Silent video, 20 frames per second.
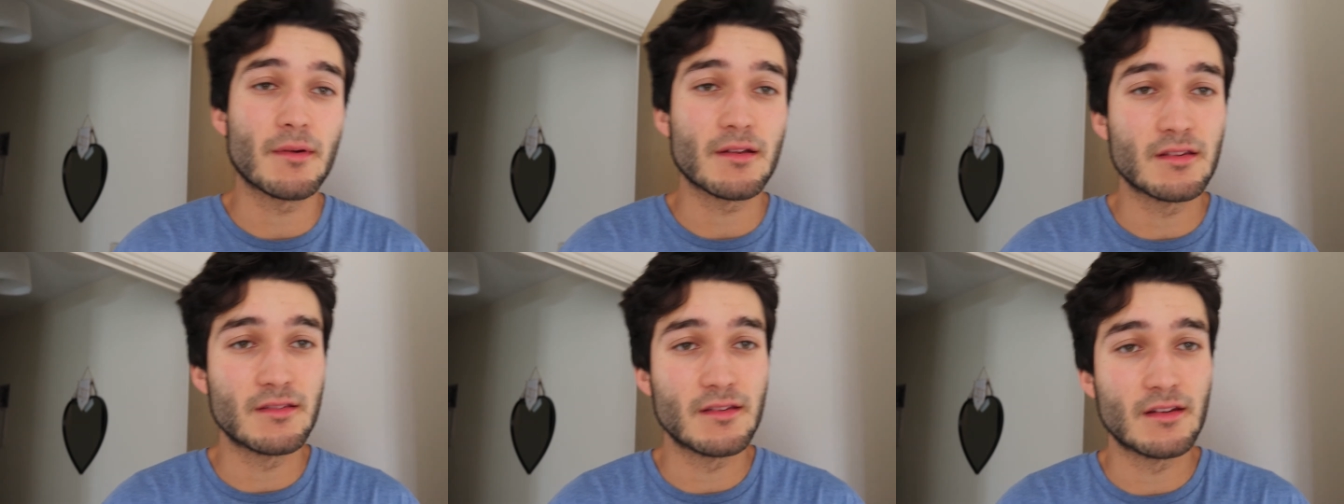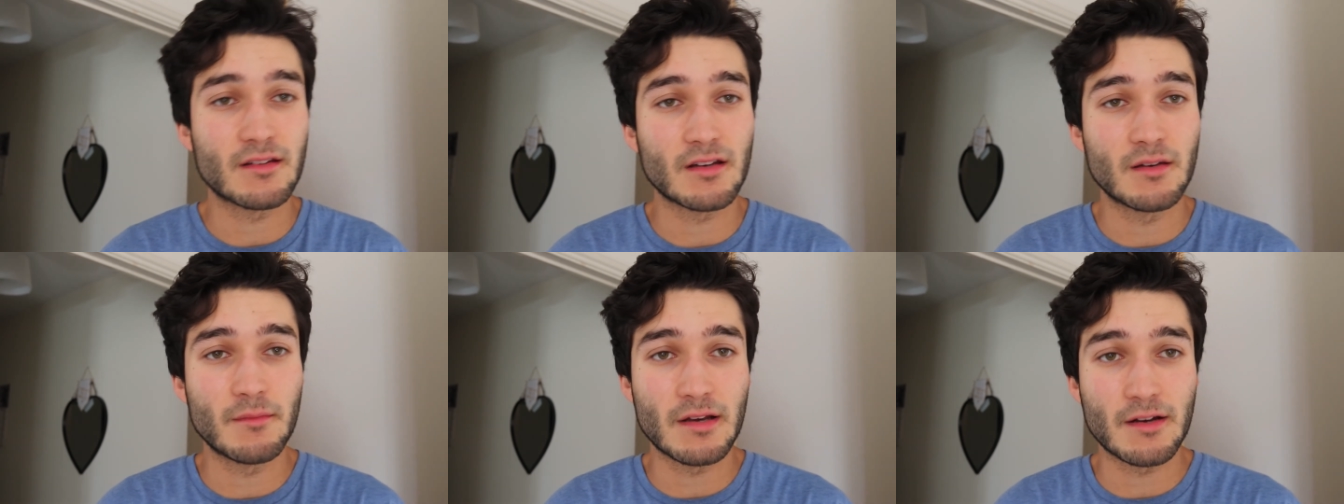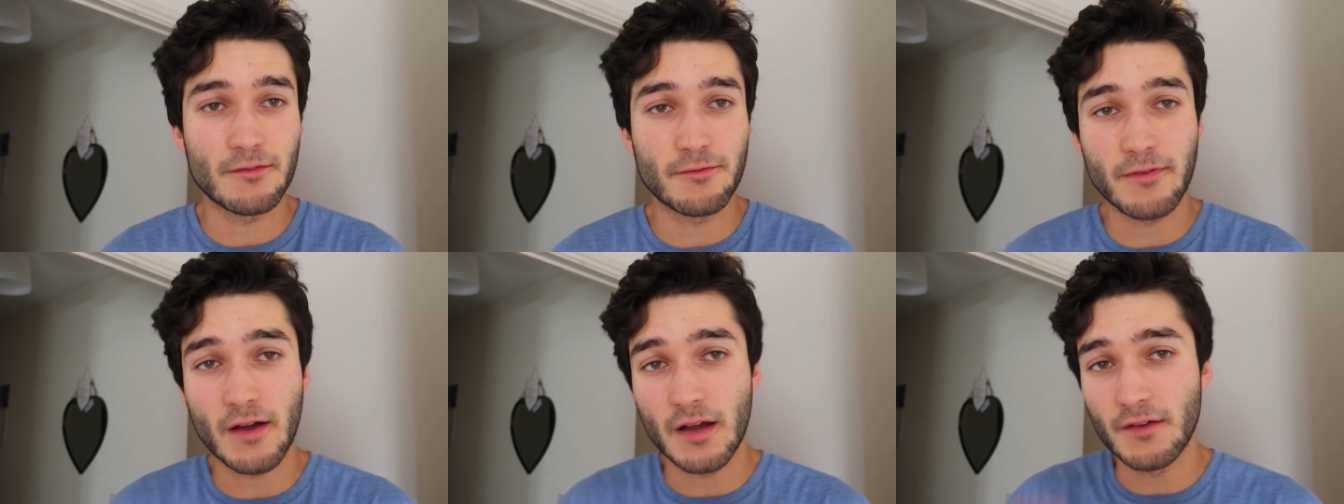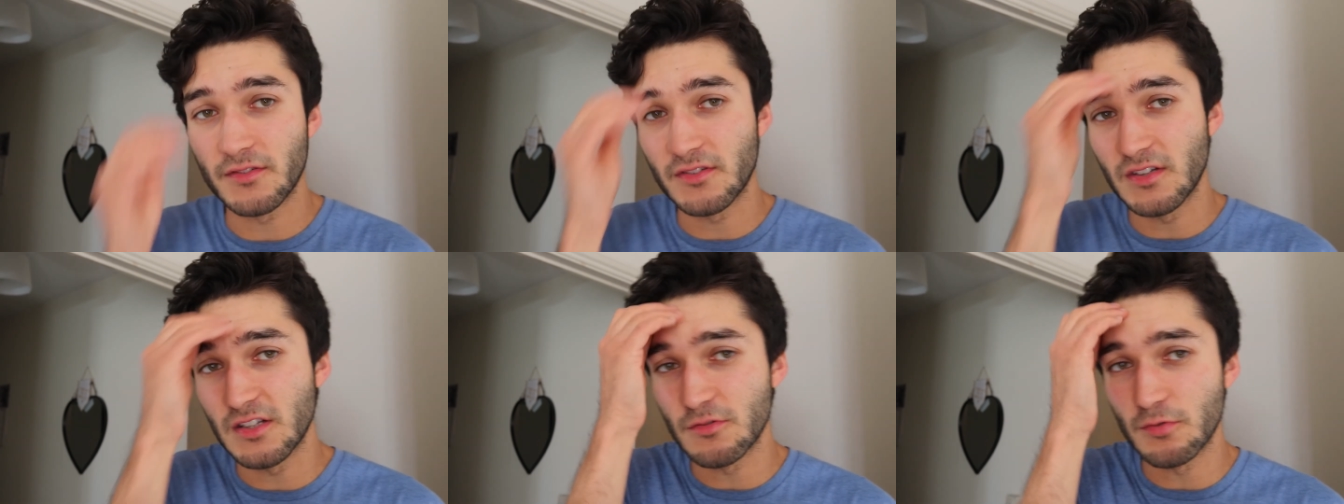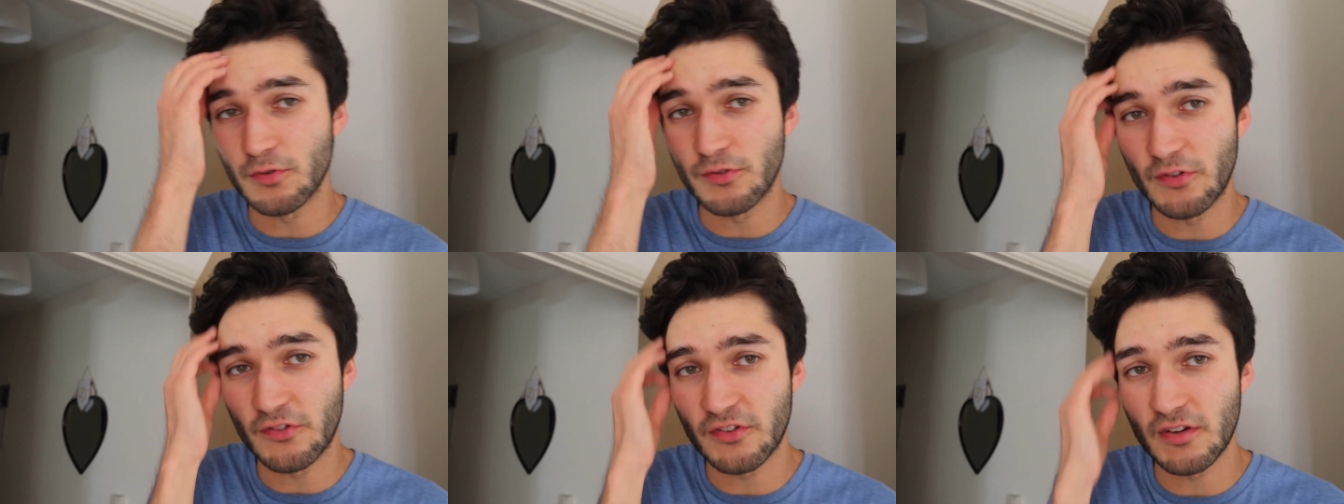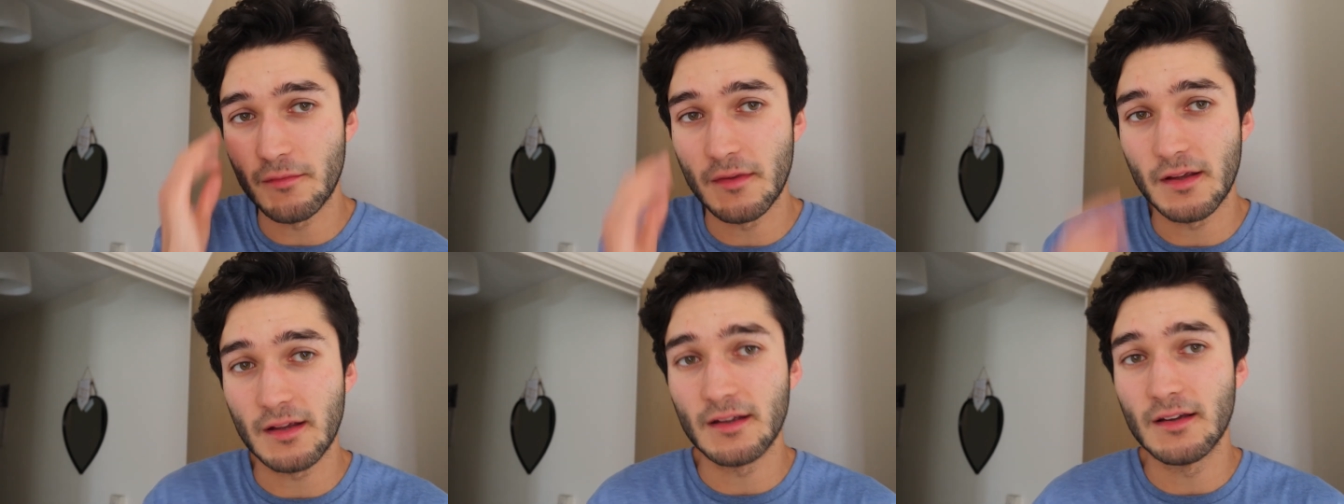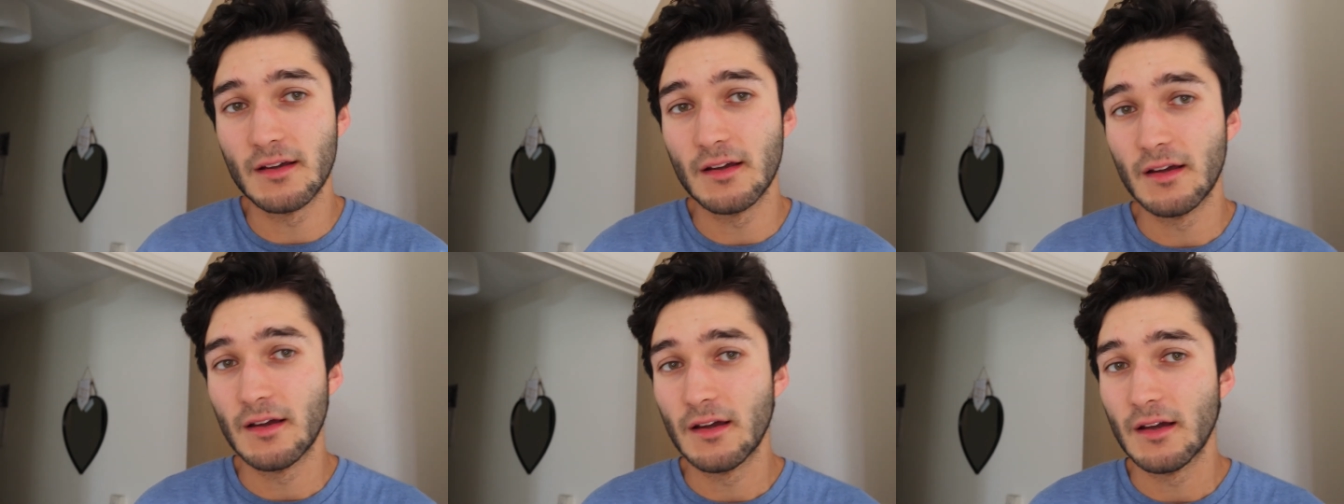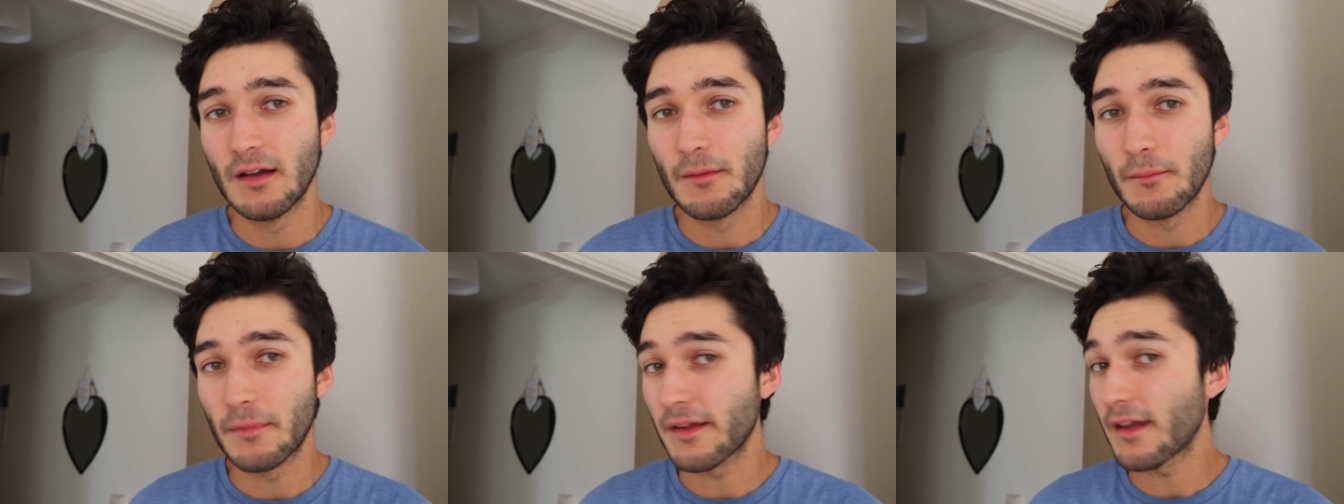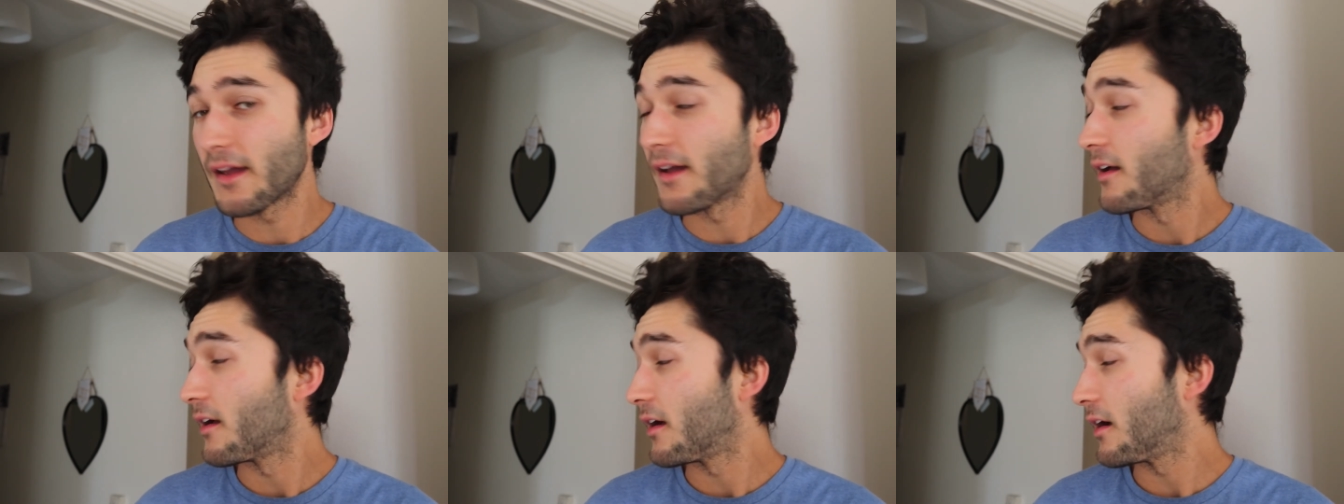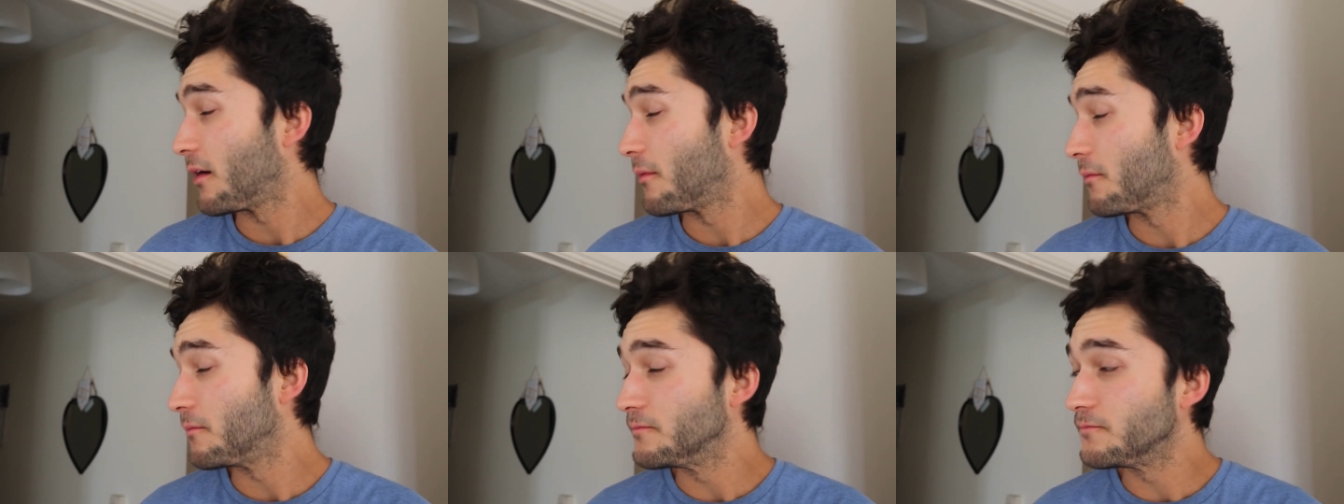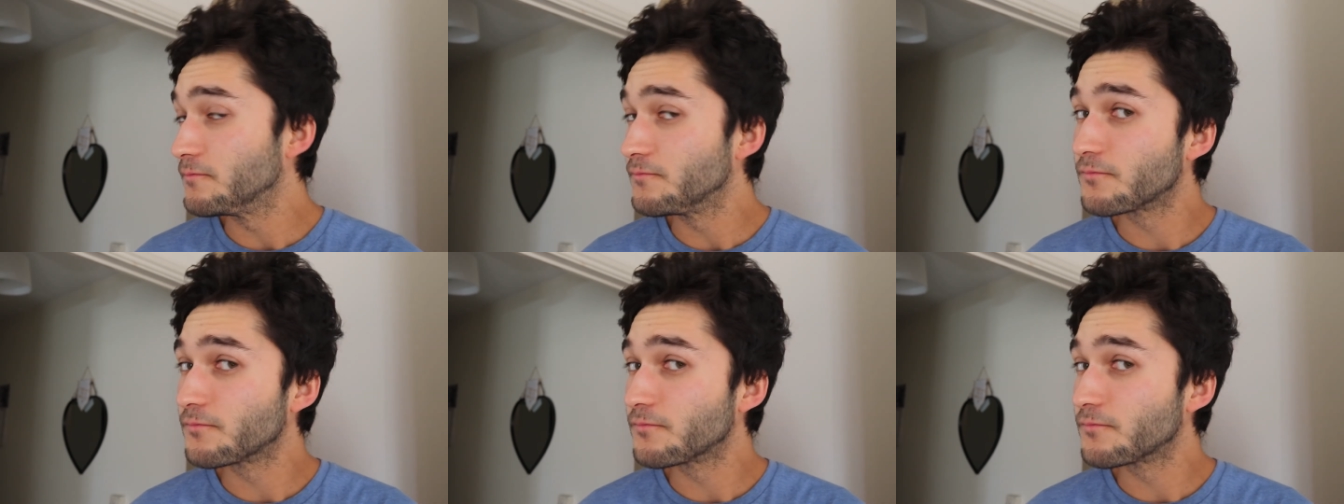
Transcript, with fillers: I think there's going to be like five sequels or something. But yeah, um,